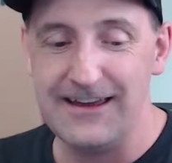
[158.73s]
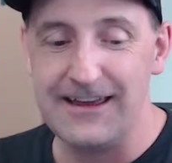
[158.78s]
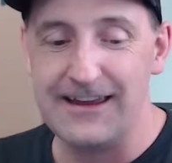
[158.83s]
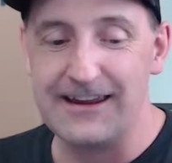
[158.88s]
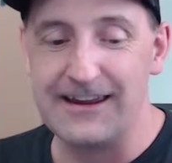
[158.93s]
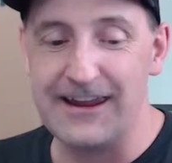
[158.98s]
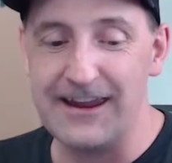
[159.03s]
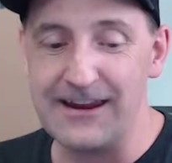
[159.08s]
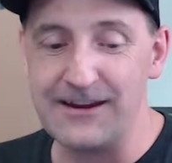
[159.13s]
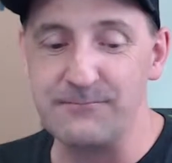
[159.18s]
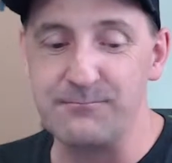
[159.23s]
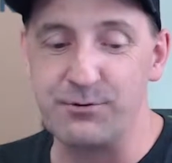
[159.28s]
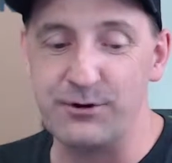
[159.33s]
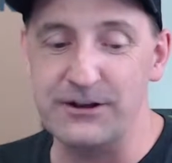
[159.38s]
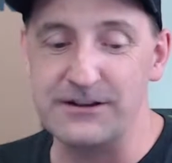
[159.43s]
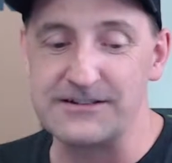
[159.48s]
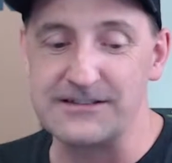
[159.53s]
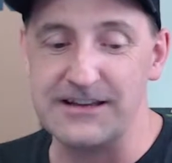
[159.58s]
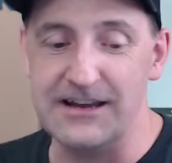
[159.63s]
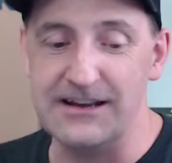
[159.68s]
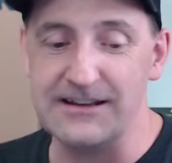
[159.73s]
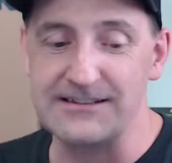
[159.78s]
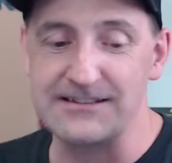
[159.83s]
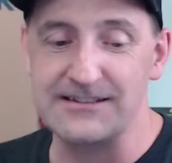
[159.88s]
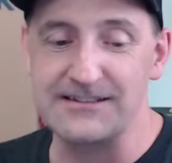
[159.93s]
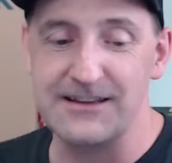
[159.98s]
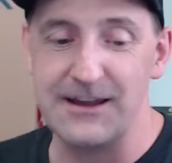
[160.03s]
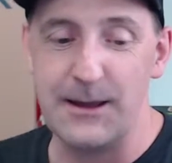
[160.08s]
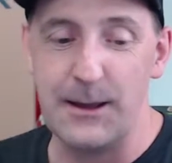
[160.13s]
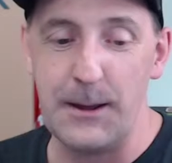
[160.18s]
King
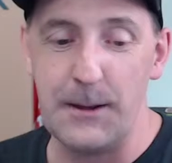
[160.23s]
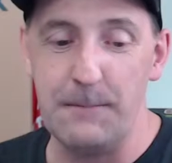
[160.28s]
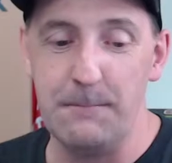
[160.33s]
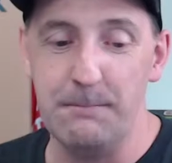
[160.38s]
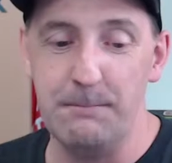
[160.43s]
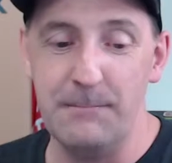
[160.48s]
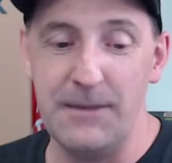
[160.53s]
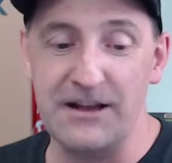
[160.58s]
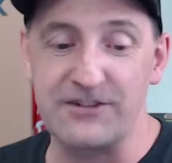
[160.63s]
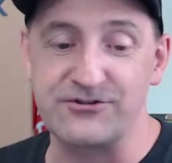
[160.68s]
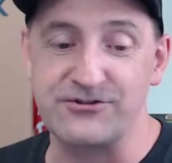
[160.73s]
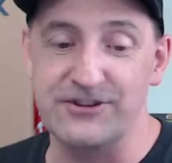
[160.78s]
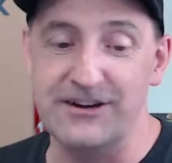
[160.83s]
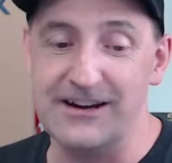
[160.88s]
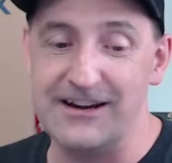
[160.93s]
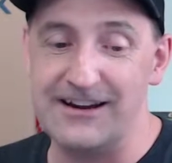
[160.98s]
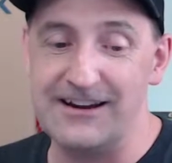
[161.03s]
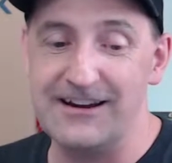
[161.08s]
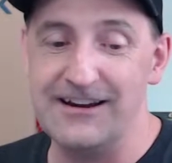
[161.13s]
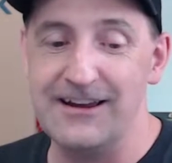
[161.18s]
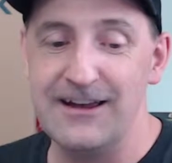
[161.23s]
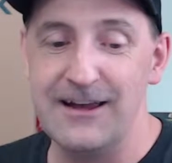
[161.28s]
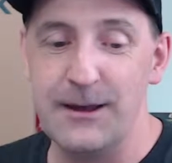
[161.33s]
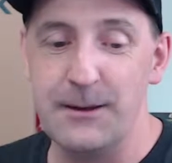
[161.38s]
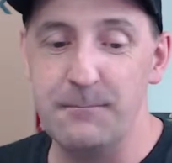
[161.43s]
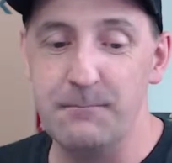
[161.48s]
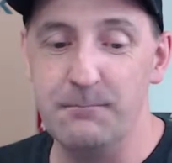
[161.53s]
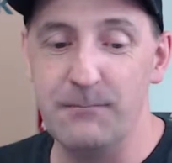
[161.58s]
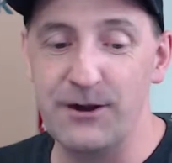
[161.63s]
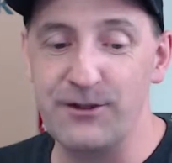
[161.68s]
Princess, Metric,
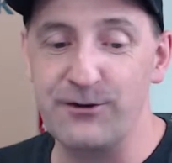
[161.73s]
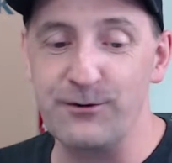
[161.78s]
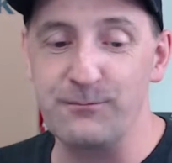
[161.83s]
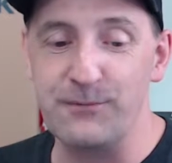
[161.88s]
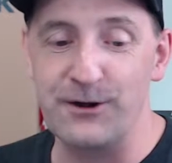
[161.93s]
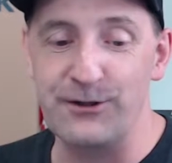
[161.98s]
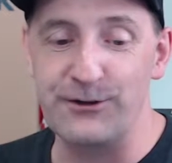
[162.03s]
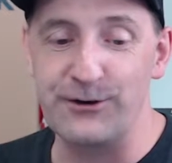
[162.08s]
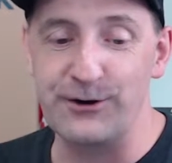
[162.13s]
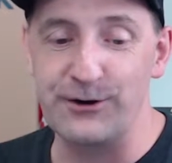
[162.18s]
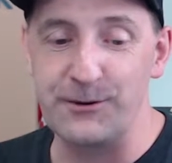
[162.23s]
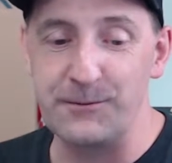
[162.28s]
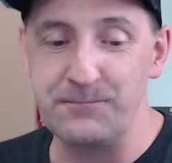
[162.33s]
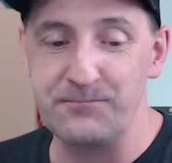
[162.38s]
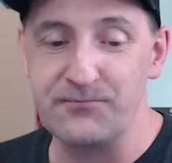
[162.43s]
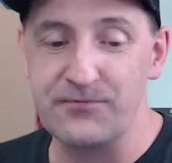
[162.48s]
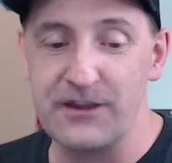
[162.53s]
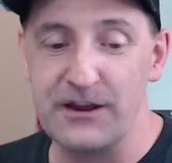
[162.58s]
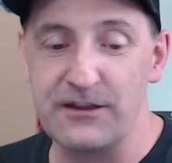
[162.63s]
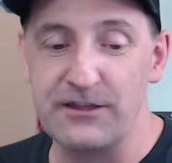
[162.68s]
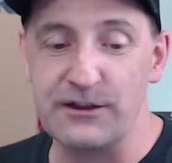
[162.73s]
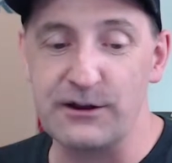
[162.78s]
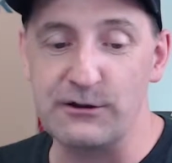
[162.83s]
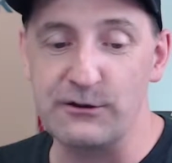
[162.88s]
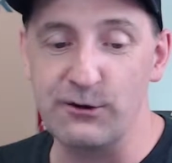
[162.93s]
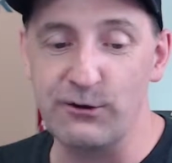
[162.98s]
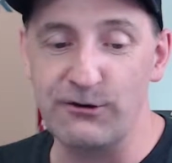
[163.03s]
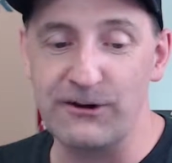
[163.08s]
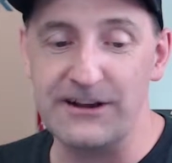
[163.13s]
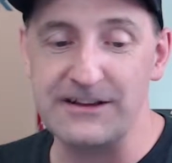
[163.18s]
Mother Mother, The
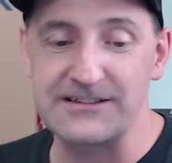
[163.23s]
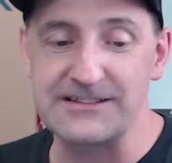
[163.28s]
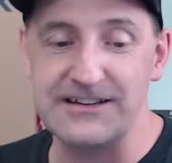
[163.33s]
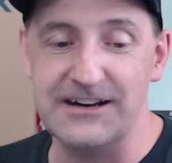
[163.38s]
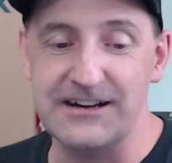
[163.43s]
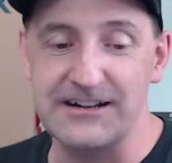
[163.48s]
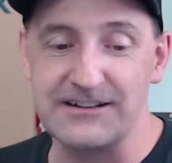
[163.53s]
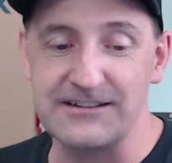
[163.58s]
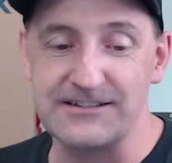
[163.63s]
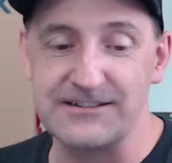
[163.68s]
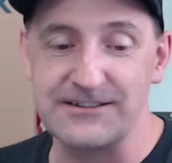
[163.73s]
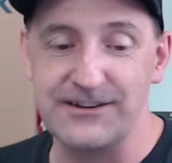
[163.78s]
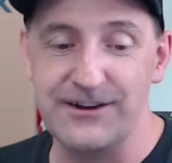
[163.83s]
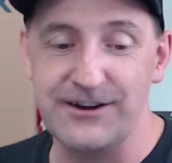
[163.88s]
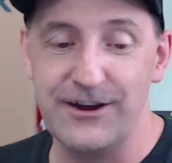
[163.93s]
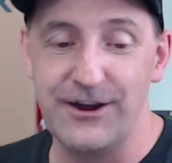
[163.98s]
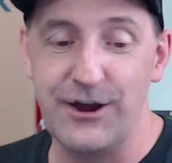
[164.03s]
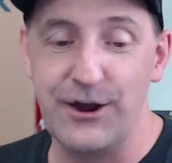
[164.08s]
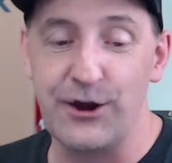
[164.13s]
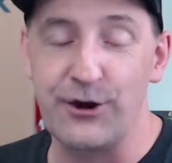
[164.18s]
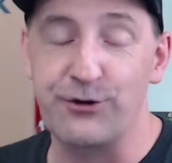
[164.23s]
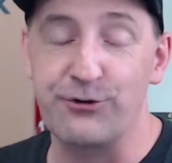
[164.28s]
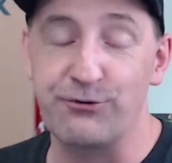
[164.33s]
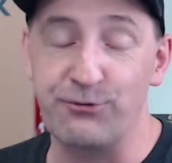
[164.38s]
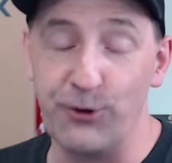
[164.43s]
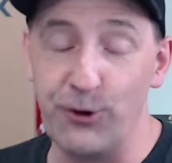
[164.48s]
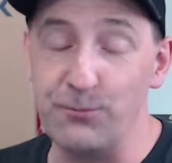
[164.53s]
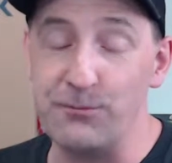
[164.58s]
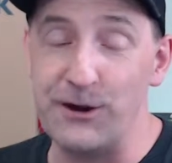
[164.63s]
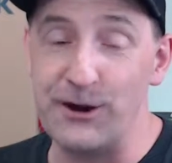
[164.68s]
Glorious Sons,
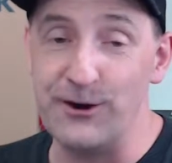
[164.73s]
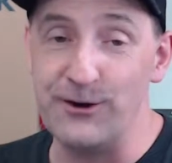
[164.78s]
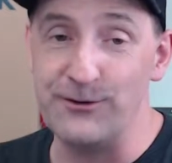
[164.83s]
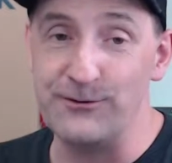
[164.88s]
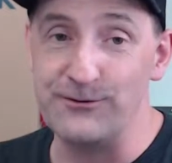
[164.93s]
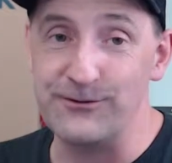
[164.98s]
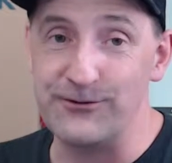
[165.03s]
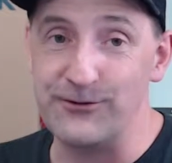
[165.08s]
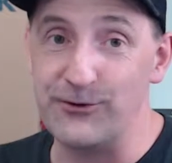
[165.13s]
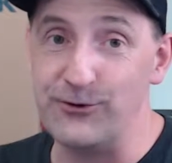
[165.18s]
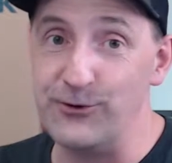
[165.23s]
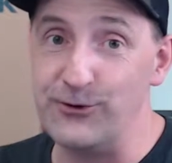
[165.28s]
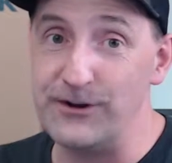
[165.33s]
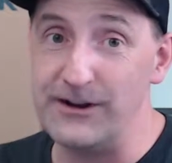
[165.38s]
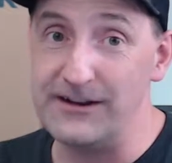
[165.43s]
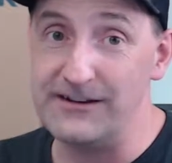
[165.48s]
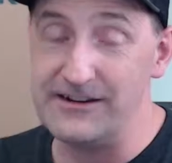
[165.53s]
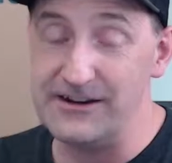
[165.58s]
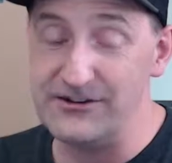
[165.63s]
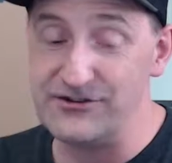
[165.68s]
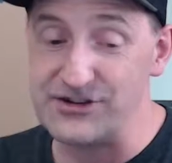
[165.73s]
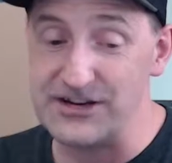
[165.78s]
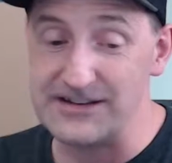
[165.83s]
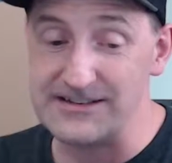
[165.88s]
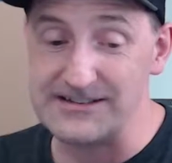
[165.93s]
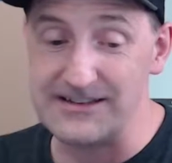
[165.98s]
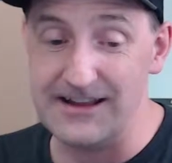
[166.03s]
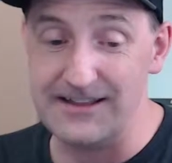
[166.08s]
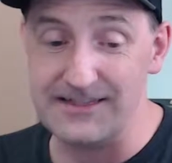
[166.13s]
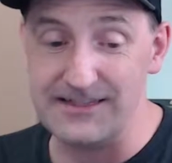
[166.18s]
Chromeo's doing a DJ
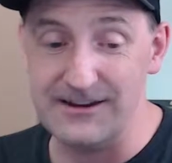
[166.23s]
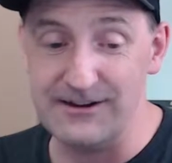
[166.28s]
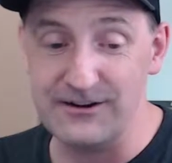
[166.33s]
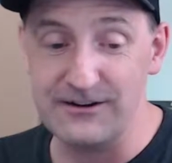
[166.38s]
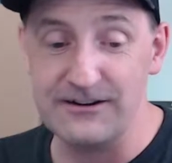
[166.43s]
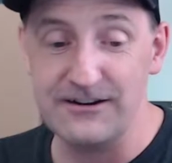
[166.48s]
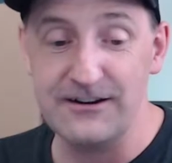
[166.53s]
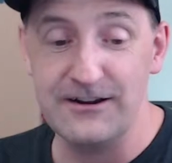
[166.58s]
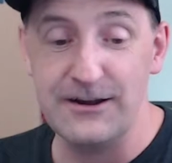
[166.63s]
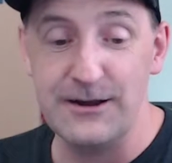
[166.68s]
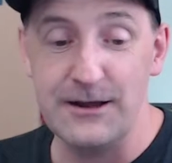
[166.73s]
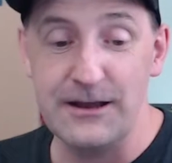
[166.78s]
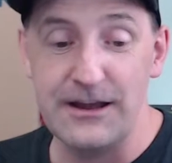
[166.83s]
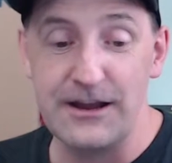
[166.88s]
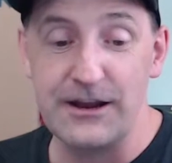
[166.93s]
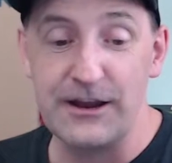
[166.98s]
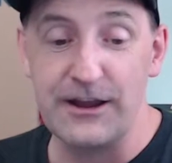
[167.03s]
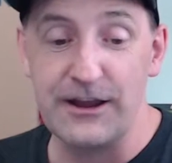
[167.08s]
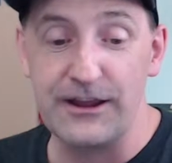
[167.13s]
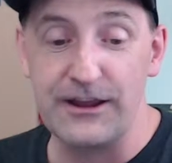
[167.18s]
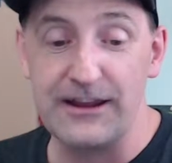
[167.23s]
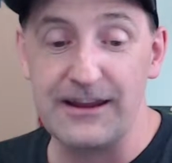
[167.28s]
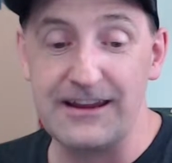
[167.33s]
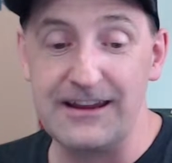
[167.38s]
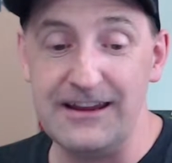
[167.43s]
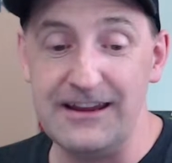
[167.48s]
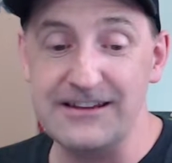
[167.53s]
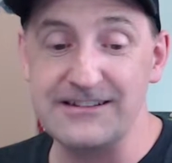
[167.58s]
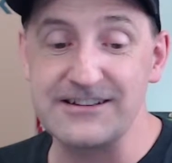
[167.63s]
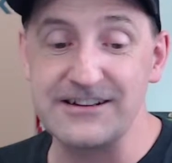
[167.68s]
set there,
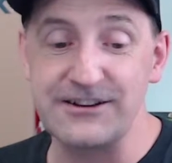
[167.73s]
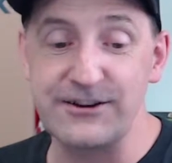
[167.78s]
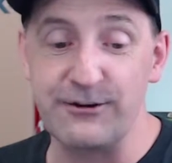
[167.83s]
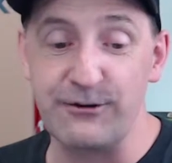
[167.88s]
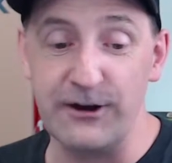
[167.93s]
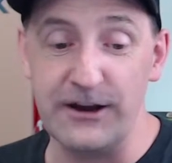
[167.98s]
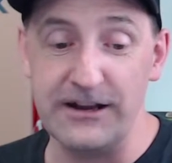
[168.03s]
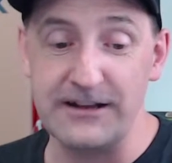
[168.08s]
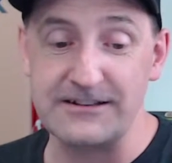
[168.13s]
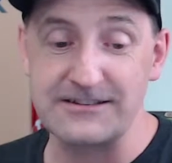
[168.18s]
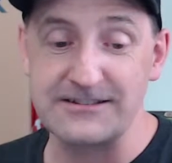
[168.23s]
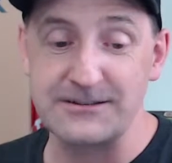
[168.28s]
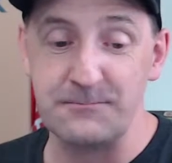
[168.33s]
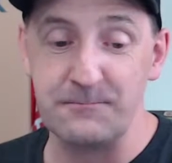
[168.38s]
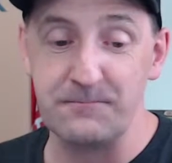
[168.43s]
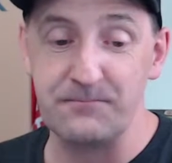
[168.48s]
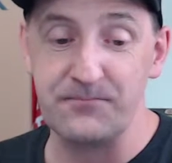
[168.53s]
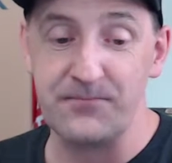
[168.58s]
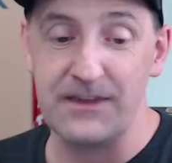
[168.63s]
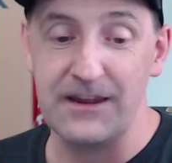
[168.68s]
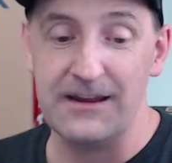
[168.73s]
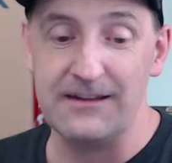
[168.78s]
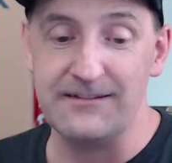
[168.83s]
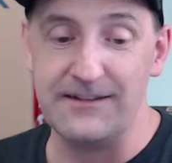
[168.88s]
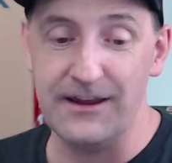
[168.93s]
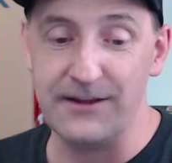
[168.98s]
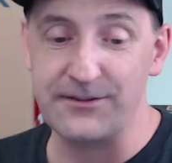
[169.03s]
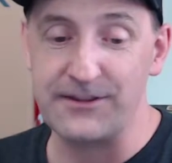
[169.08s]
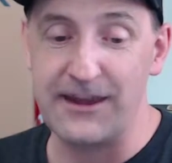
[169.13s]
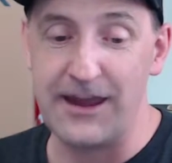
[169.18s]
Keys N Krates,
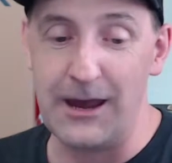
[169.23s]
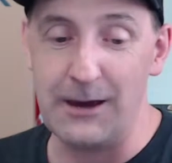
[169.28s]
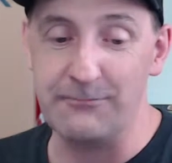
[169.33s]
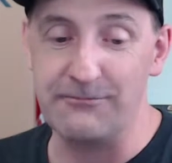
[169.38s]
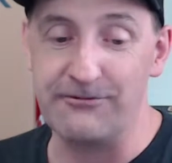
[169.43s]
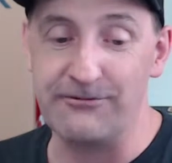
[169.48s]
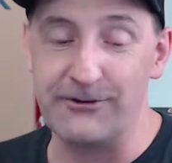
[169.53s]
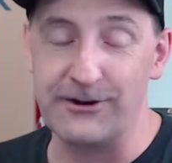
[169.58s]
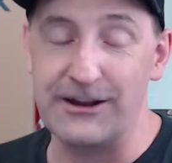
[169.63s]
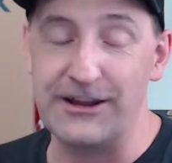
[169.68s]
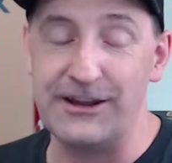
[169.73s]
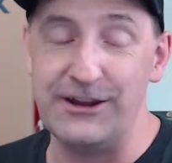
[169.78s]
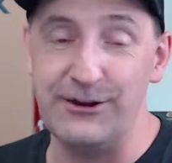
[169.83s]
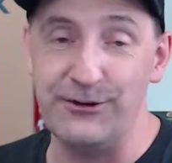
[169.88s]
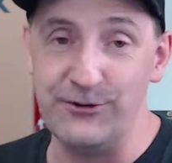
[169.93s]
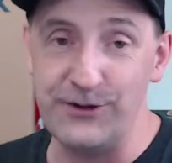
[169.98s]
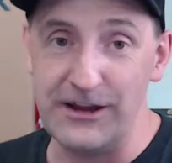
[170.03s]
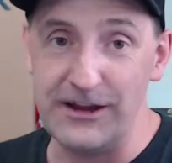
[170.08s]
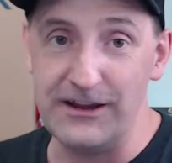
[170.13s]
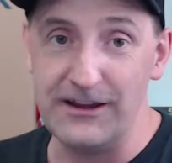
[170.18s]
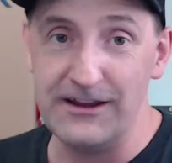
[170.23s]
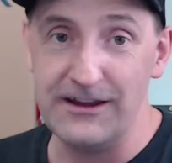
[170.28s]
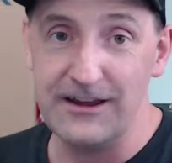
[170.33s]
Death Cab for Cutie.